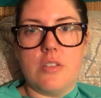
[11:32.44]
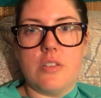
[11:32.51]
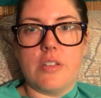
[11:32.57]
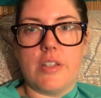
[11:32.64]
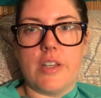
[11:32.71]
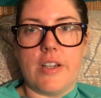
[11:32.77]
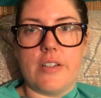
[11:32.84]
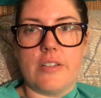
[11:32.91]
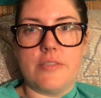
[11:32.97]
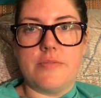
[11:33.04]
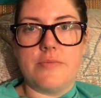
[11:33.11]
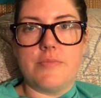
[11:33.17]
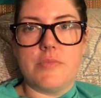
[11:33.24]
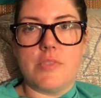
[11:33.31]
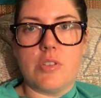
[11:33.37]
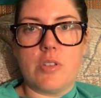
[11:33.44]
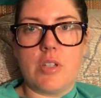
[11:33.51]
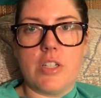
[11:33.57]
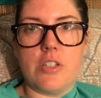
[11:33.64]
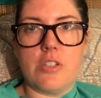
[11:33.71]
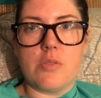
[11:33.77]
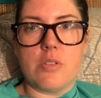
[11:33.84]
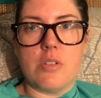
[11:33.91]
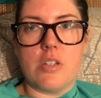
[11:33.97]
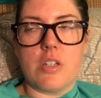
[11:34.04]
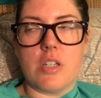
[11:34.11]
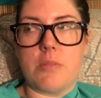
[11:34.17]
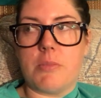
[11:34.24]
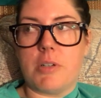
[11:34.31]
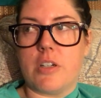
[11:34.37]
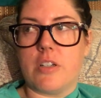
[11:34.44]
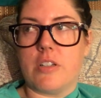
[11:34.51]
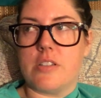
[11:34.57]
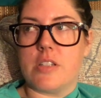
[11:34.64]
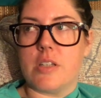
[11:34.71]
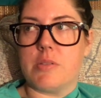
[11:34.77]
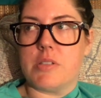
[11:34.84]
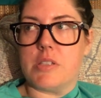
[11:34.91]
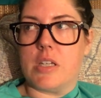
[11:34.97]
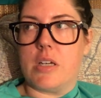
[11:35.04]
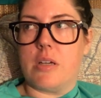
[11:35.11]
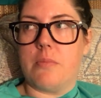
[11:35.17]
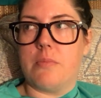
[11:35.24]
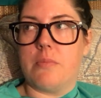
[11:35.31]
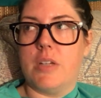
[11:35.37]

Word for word: yeah. So I just wanted to come on and say what's up.